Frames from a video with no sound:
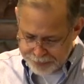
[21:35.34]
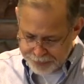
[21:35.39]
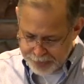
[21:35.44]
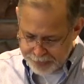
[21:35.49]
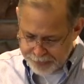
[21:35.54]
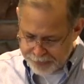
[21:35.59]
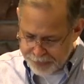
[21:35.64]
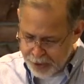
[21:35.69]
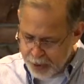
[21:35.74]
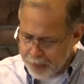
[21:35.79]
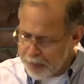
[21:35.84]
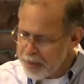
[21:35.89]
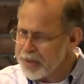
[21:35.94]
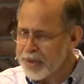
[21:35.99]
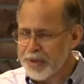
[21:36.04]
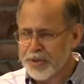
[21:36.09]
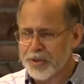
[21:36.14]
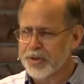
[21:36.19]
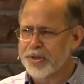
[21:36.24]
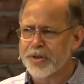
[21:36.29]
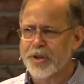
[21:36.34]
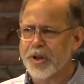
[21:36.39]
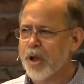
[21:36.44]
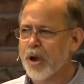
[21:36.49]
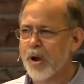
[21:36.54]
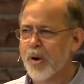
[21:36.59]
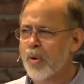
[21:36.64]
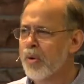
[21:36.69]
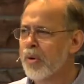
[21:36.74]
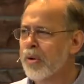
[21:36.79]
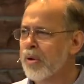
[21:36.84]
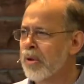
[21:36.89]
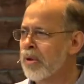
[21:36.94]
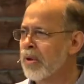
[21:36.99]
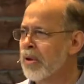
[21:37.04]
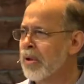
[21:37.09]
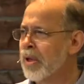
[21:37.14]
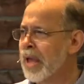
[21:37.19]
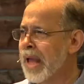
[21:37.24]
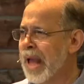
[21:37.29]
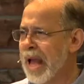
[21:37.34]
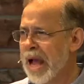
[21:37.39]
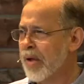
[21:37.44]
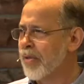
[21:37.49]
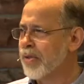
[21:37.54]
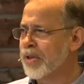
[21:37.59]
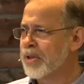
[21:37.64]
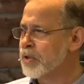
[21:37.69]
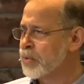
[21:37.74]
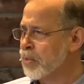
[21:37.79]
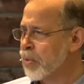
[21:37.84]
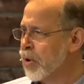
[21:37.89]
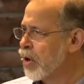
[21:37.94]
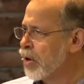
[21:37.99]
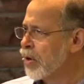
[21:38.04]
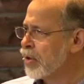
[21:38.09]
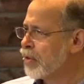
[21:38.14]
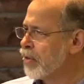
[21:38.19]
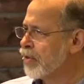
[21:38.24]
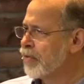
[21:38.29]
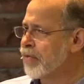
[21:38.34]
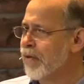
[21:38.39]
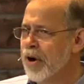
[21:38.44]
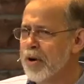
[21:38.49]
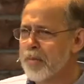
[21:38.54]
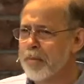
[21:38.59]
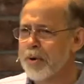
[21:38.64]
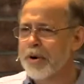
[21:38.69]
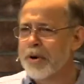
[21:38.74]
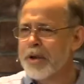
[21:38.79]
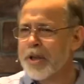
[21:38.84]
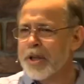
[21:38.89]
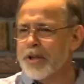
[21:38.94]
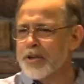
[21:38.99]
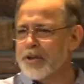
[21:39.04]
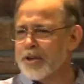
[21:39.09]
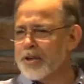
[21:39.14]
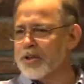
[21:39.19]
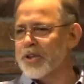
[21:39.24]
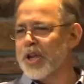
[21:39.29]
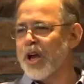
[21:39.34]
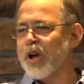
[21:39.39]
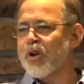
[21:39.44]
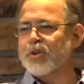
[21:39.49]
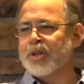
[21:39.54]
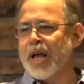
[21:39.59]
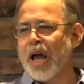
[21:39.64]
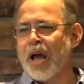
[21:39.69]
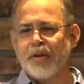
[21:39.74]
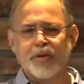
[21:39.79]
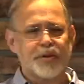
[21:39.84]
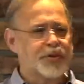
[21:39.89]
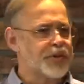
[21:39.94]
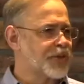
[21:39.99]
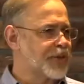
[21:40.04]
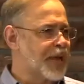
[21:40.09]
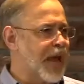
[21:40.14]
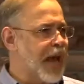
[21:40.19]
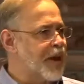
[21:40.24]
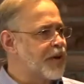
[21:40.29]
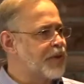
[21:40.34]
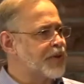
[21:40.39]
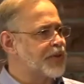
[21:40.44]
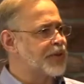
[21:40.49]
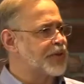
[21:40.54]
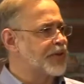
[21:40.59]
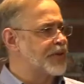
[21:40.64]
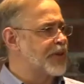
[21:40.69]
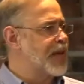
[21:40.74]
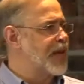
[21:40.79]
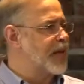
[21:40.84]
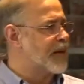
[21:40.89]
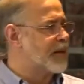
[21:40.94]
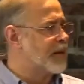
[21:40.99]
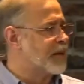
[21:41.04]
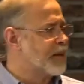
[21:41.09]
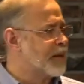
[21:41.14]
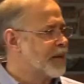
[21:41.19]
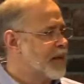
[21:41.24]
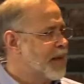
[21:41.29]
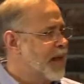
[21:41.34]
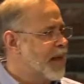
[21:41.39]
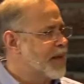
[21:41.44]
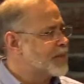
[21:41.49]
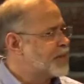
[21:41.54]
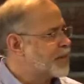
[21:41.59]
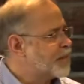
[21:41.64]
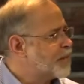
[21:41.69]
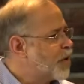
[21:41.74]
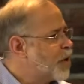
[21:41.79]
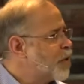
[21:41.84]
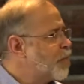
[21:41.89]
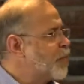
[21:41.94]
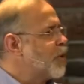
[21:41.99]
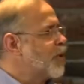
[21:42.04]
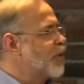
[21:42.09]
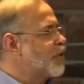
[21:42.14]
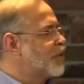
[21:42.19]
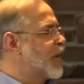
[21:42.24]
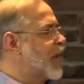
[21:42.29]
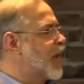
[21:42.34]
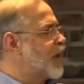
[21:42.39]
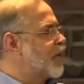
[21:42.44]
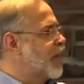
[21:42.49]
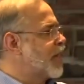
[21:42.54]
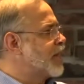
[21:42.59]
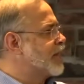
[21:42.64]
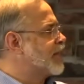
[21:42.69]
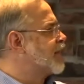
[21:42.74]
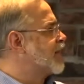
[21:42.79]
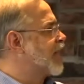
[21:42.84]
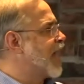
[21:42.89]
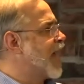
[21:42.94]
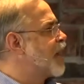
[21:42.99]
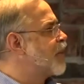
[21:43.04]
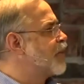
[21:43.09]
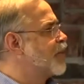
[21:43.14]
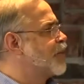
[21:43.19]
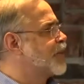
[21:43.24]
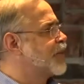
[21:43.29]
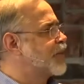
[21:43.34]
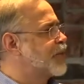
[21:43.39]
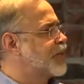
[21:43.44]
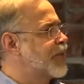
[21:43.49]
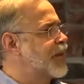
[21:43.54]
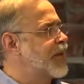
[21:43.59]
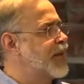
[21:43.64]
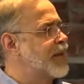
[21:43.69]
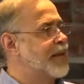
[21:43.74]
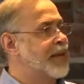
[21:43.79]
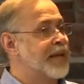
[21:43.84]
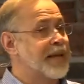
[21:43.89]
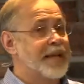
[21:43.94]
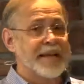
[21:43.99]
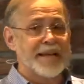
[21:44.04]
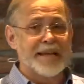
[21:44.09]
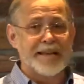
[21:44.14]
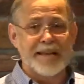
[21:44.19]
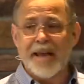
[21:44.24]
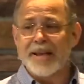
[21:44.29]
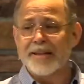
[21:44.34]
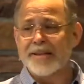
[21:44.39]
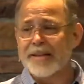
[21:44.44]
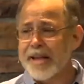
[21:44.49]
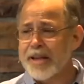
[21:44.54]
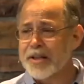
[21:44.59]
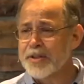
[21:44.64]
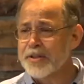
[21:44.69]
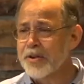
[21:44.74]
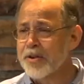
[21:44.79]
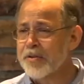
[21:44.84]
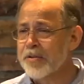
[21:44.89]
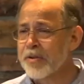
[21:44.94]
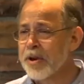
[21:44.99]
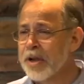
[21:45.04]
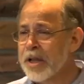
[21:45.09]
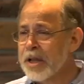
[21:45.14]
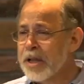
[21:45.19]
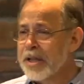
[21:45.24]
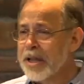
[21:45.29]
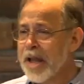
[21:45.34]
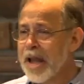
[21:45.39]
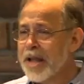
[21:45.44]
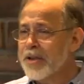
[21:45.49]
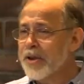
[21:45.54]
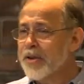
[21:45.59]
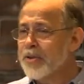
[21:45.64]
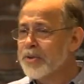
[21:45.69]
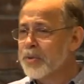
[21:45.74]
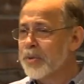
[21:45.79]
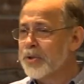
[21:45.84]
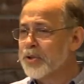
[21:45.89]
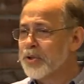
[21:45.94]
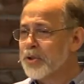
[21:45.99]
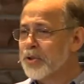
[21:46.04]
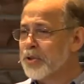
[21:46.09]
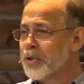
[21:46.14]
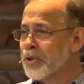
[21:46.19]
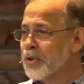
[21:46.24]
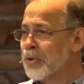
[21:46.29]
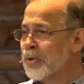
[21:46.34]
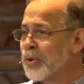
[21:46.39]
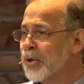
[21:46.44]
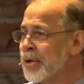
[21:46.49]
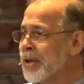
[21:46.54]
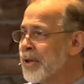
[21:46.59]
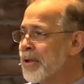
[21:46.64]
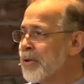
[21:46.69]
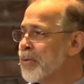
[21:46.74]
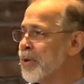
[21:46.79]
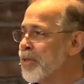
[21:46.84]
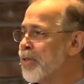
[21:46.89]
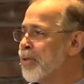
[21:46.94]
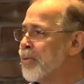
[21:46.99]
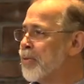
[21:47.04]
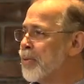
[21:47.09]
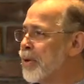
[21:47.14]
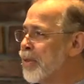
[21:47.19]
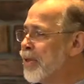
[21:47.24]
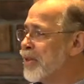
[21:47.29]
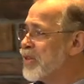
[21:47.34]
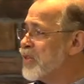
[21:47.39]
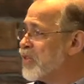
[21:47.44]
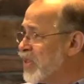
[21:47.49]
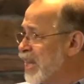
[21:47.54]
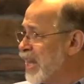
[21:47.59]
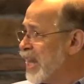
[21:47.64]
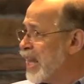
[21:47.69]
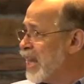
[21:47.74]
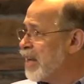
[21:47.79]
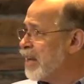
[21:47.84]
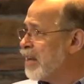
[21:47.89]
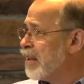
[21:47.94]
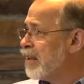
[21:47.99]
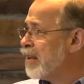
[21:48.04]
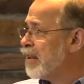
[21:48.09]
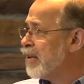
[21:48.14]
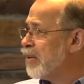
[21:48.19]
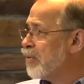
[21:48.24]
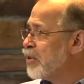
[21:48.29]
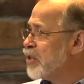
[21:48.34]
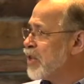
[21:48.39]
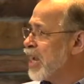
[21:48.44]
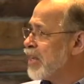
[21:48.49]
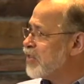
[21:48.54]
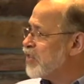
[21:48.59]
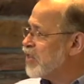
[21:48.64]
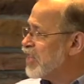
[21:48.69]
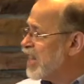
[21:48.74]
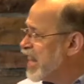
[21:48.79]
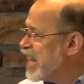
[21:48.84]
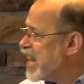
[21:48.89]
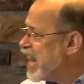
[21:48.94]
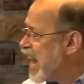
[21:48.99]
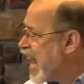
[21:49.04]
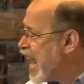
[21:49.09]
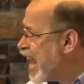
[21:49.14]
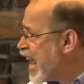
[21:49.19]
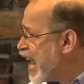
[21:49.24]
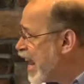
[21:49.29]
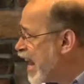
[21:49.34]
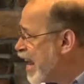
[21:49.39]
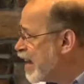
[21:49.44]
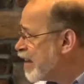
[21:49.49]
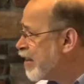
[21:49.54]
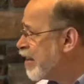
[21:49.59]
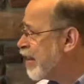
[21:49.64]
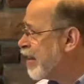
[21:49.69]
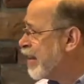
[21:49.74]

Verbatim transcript: The farmer doesn't know how this works. The farmer just goes out and scatters the seed. As the farmer goes out and scatters the seed, God takes over. God knows what to do with, with a seed which has DNA in it